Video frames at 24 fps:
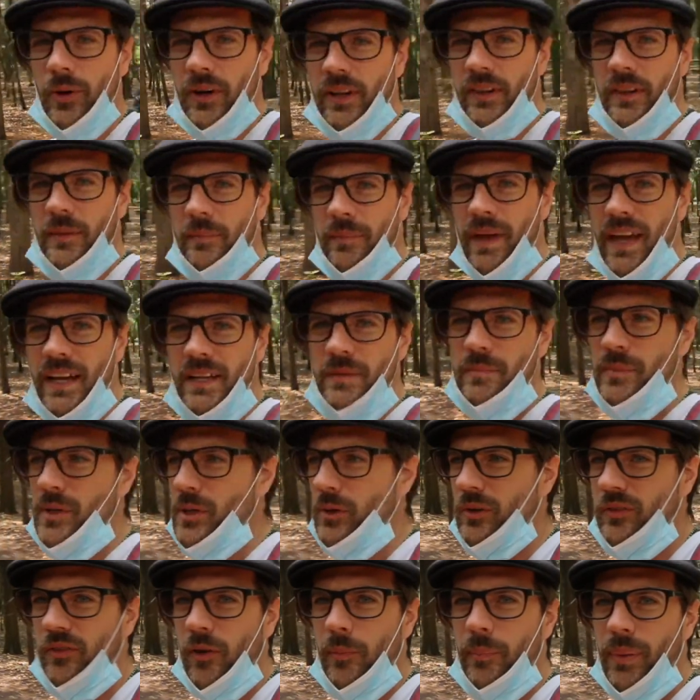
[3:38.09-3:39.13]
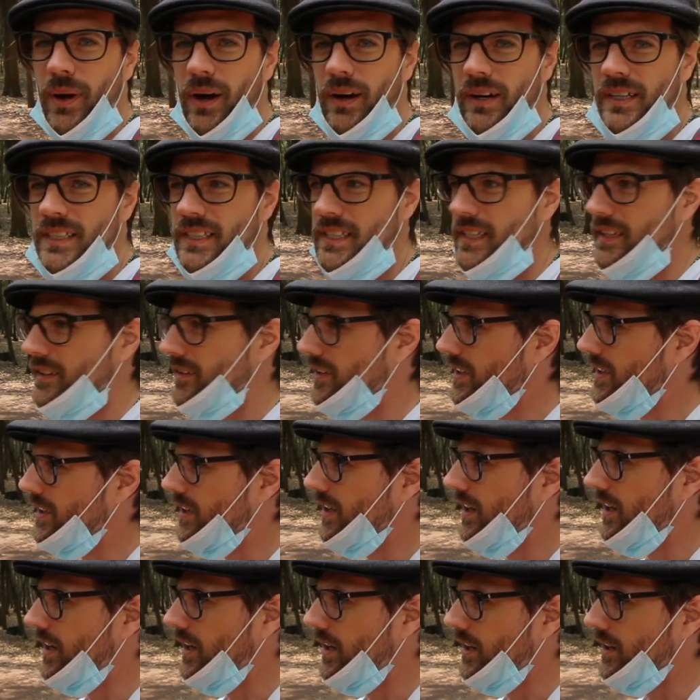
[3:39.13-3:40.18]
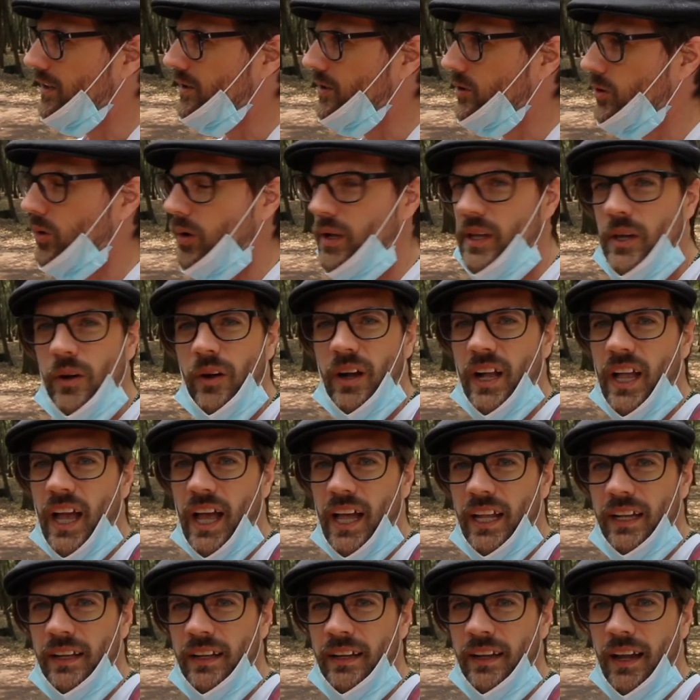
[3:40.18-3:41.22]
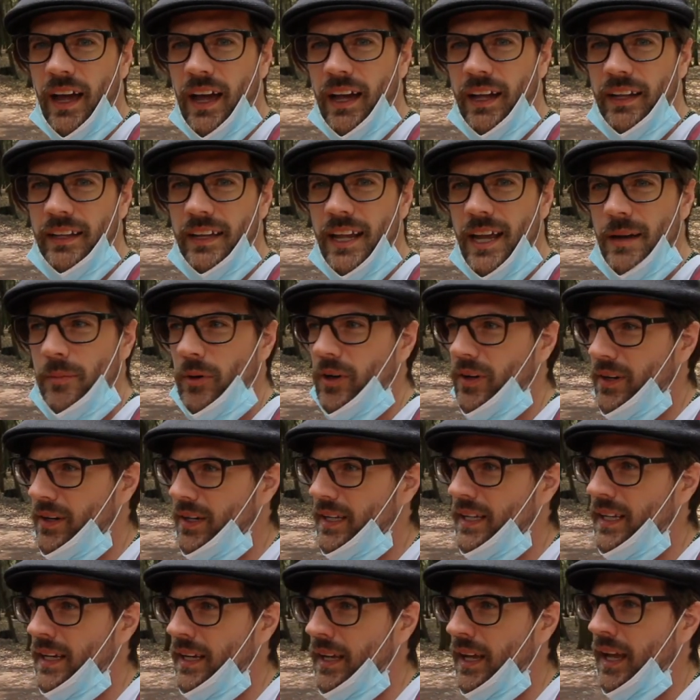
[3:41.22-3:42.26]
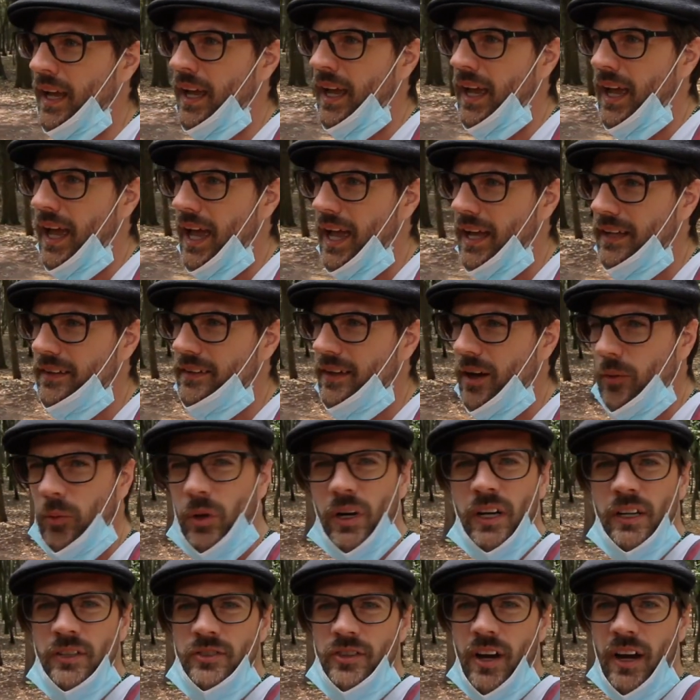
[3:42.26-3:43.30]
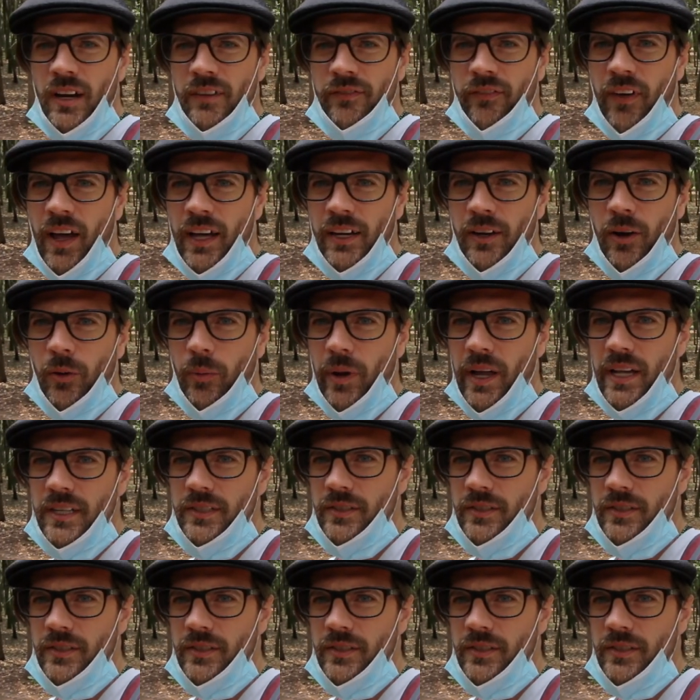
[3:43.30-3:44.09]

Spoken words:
one of the many beautiful parks here in the Coyoacán neighborhood. And we're going to try to find our way